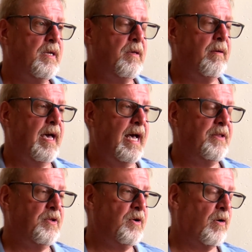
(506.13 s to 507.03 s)
You
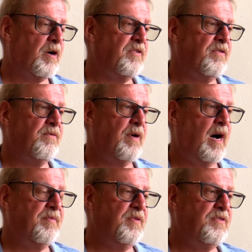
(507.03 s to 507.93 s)
had New Yorkers
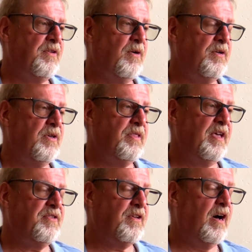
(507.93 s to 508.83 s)
involved, and so
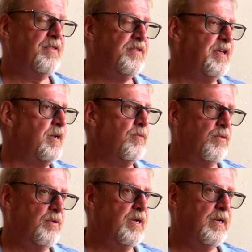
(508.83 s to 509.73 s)
they saw the dead and
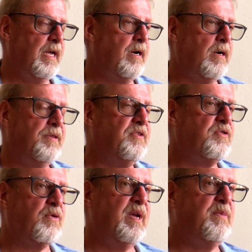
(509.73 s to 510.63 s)
wounded. They heard the
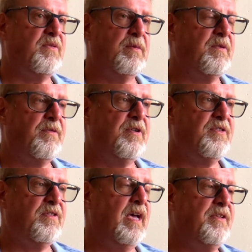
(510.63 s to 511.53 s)
screams from the
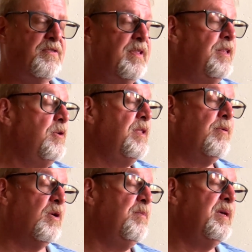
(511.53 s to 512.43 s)
first day, so they knew they
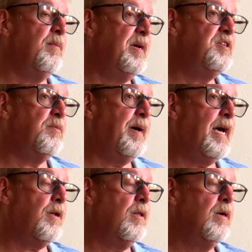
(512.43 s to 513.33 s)
were going to be in a major
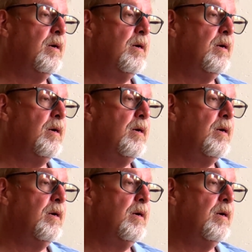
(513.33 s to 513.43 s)
battle.